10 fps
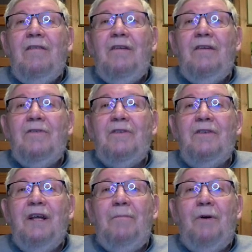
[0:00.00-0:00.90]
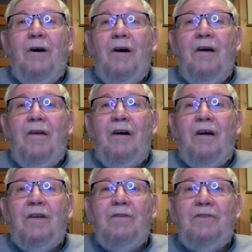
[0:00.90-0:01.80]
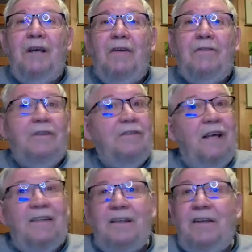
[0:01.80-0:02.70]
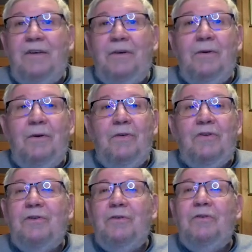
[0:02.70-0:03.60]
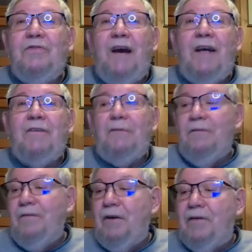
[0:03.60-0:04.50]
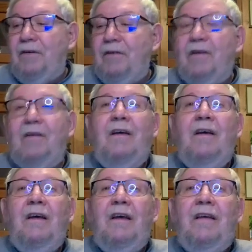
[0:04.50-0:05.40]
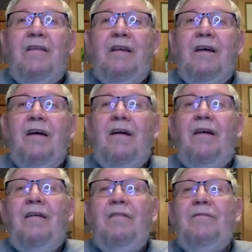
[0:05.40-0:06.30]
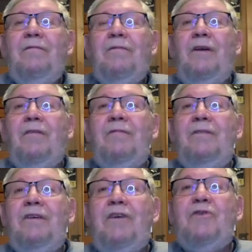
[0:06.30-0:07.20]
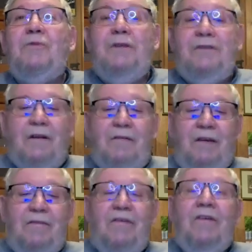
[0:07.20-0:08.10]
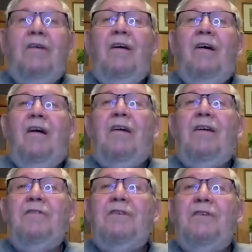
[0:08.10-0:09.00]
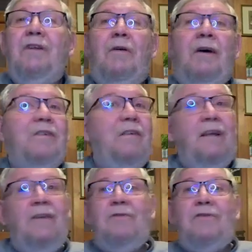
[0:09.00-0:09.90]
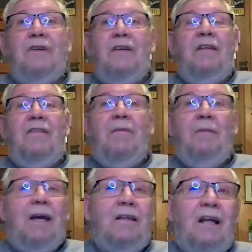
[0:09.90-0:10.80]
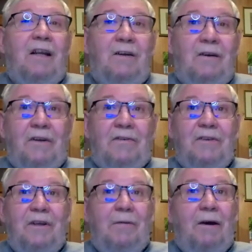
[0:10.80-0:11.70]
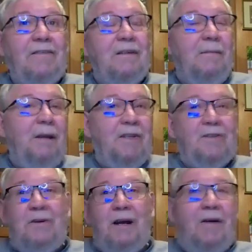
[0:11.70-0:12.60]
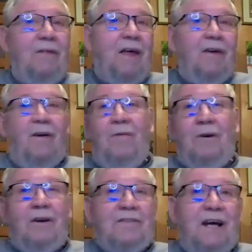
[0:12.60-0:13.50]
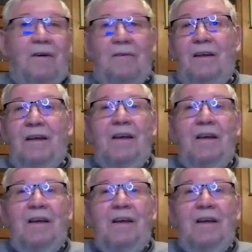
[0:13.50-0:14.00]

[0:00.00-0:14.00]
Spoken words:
loosened up on auto sales because that's a huge, huge factor of their, in, country selling autos in the U.S. And interestingly, they make a lot of autos in the U.S. And I'm not sure how that all works out